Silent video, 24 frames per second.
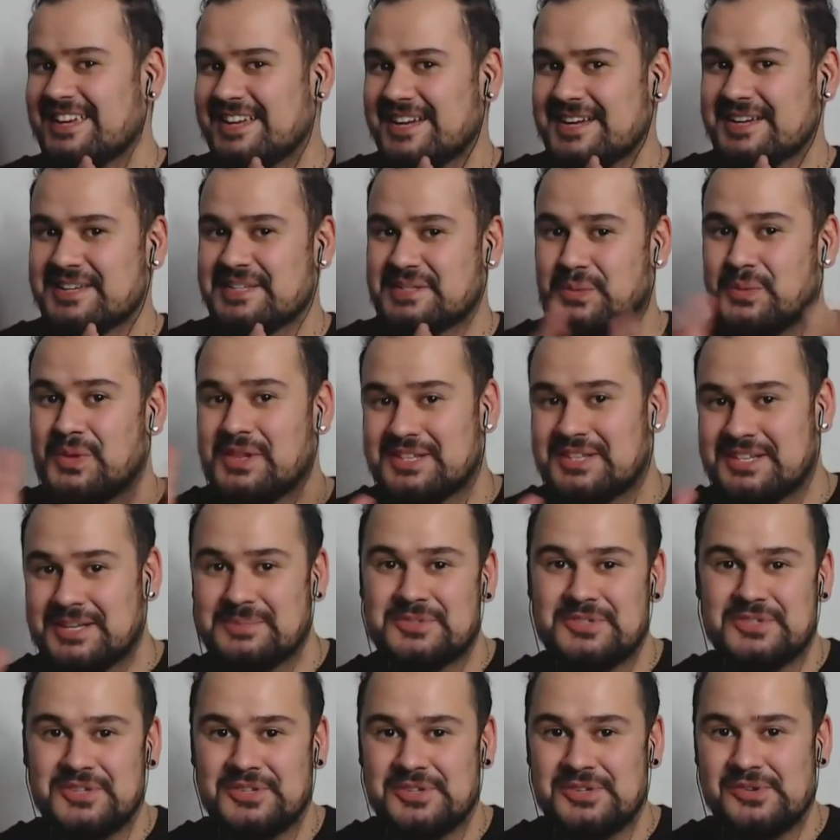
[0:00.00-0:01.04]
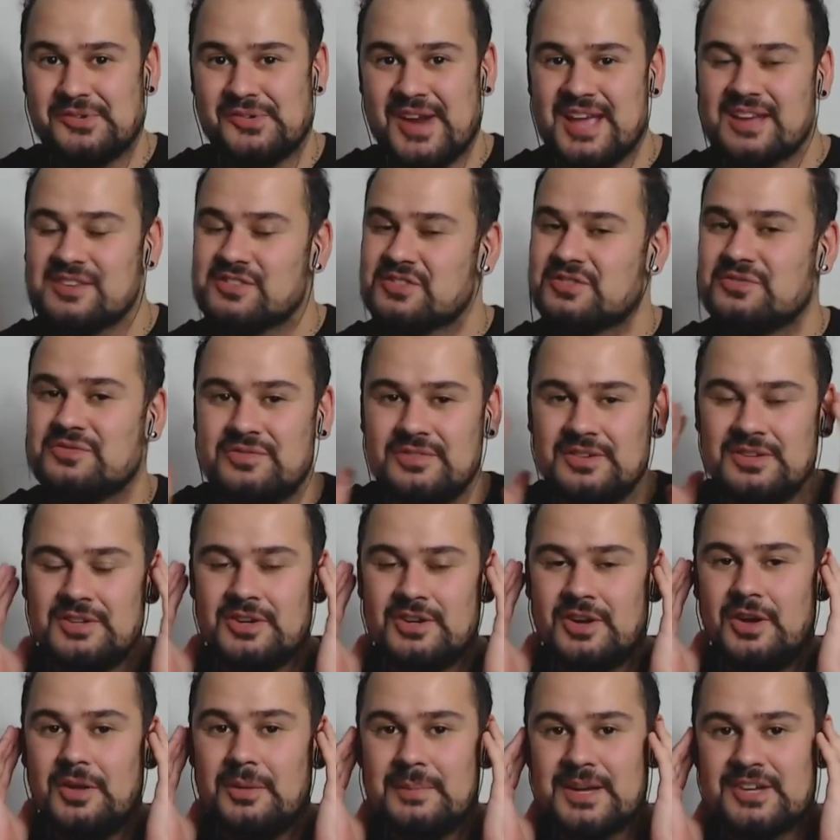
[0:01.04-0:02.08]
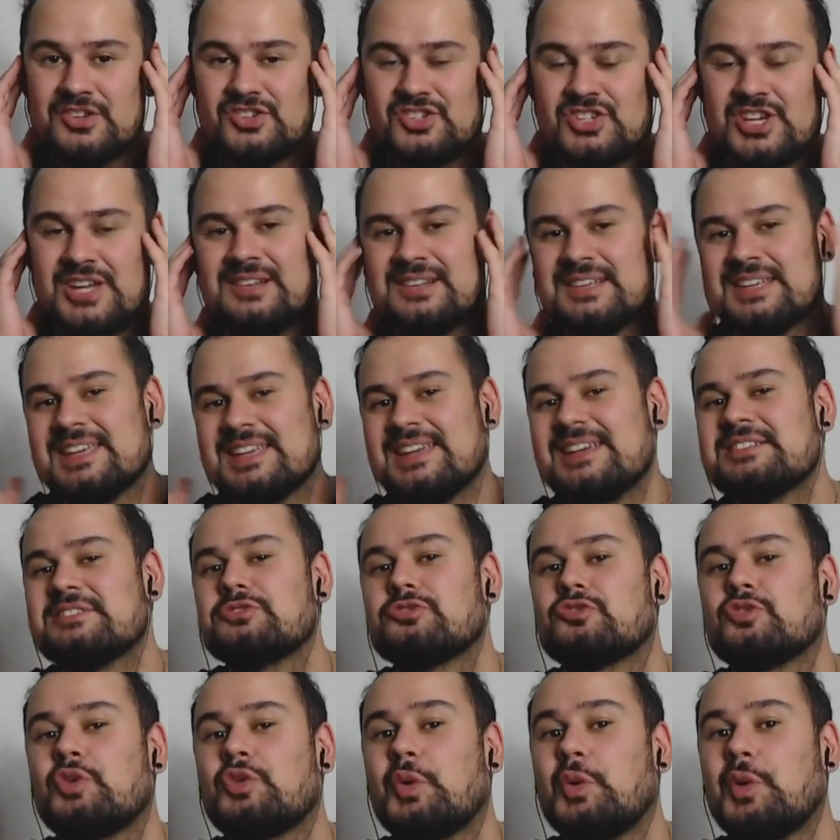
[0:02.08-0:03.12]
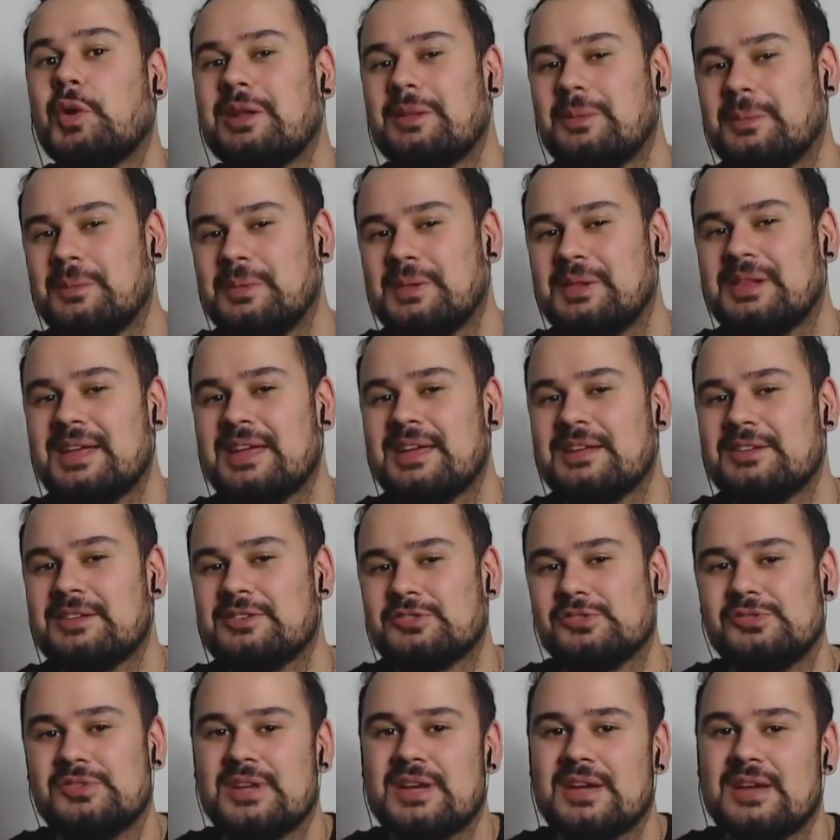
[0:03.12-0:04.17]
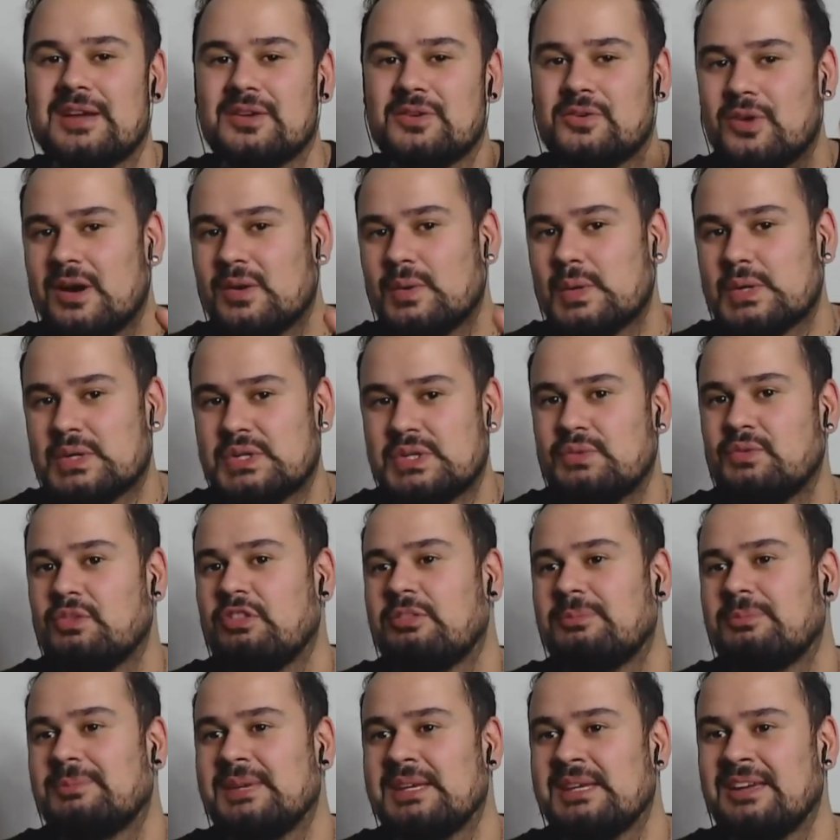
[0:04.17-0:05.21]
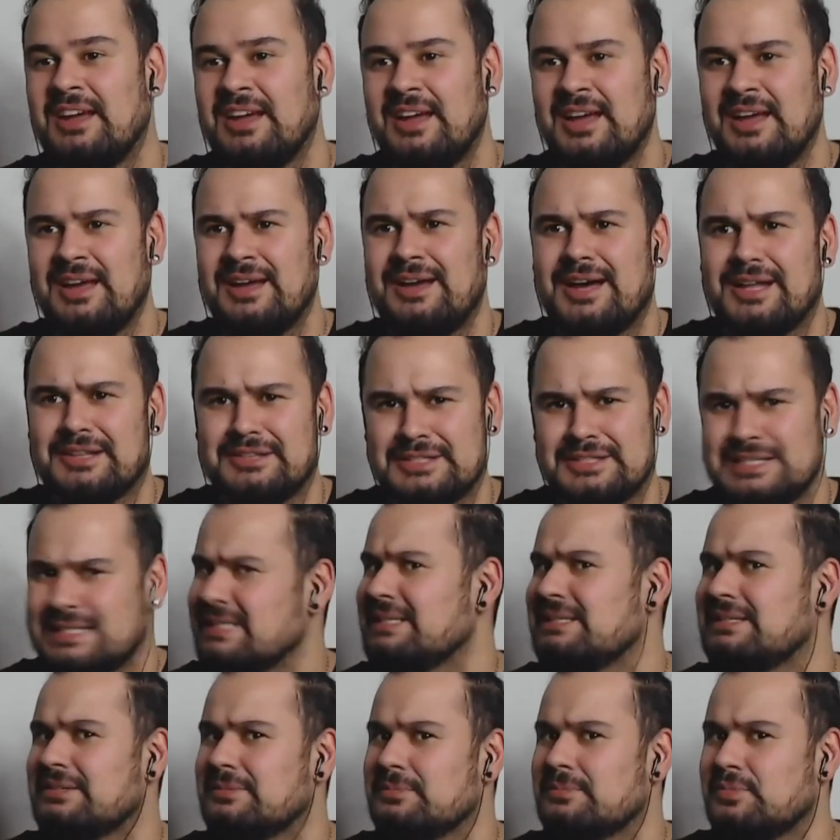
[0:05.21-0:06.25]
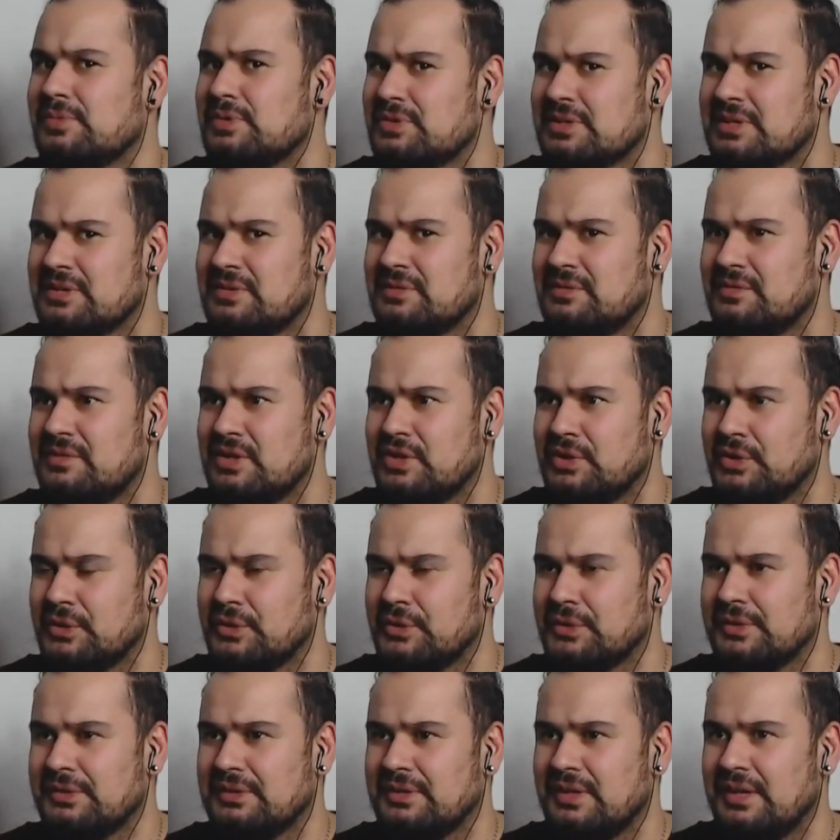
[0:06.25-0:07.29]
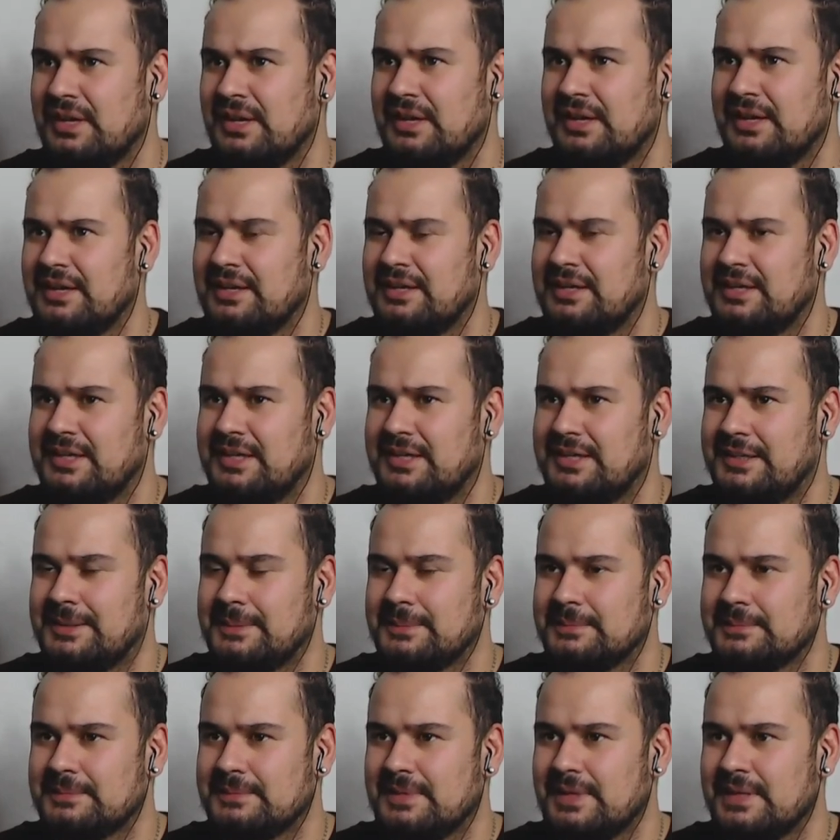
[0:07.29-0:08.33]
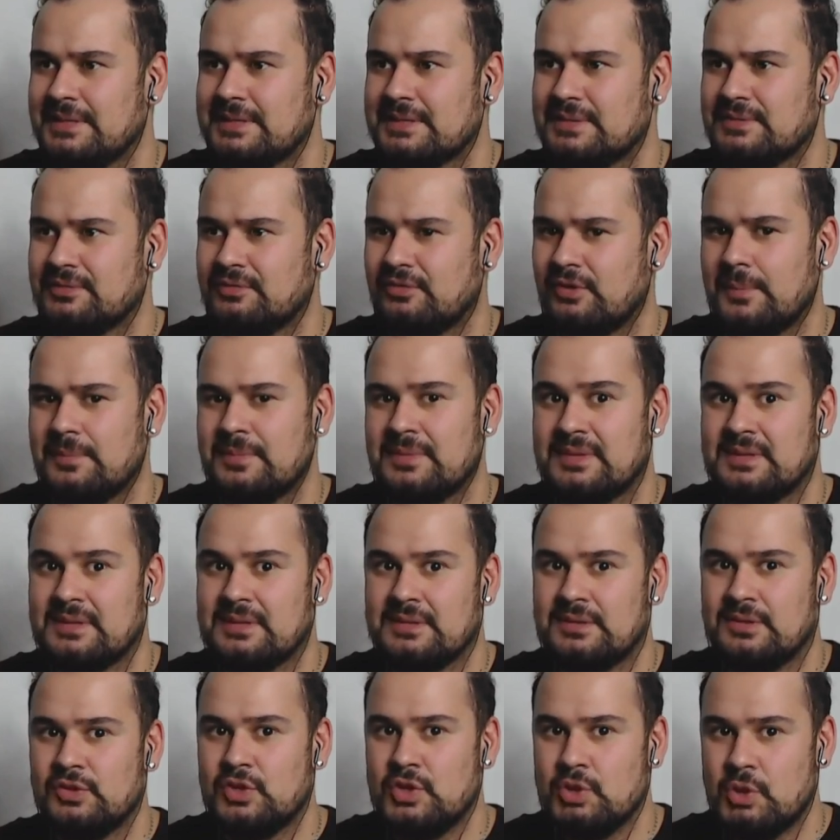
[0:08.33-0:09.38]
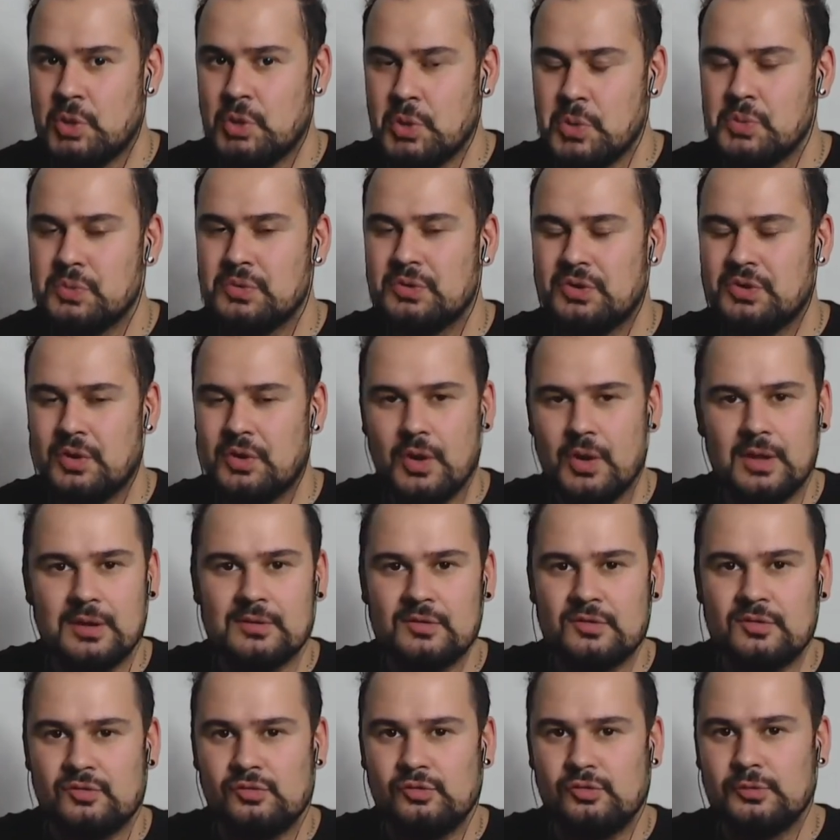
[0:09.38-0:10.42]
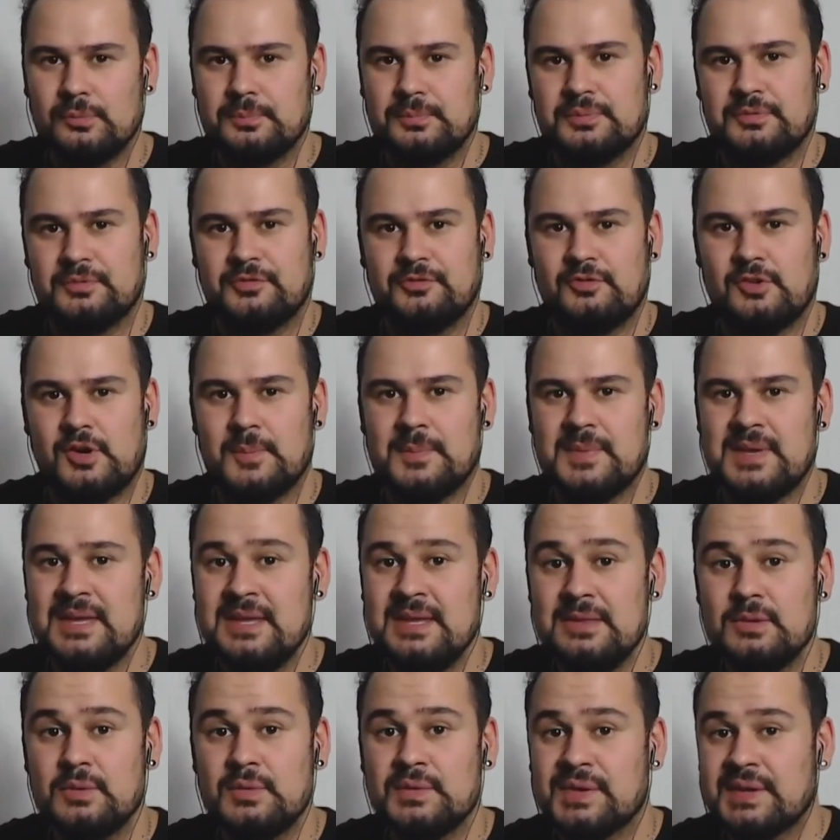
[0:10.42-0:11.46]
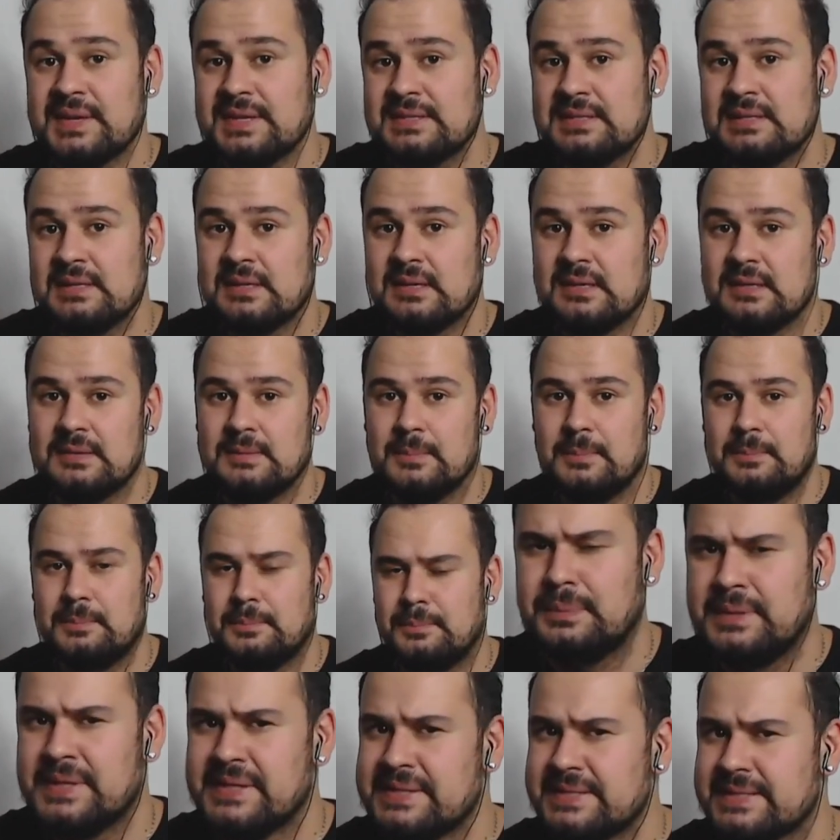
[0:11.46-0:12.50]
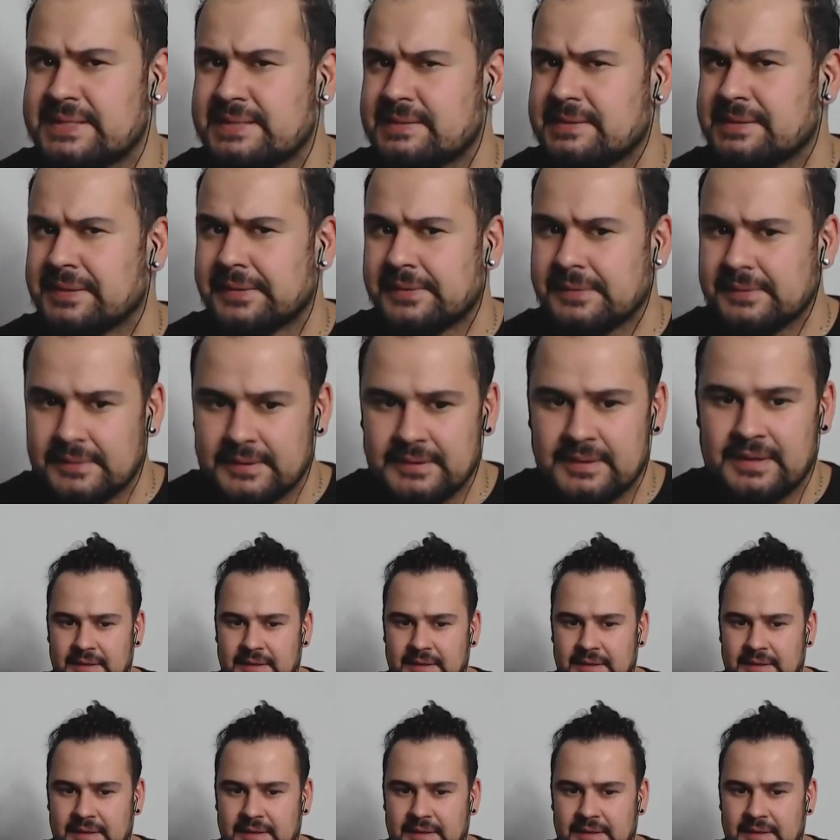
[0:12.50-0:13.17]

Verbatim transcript: Hi guys, welcome to a new reaction video on my channel Kaz Incredible and today you are watching with me a teaser music video. Um, it's from the new girl group from Indonesia, Blitzen,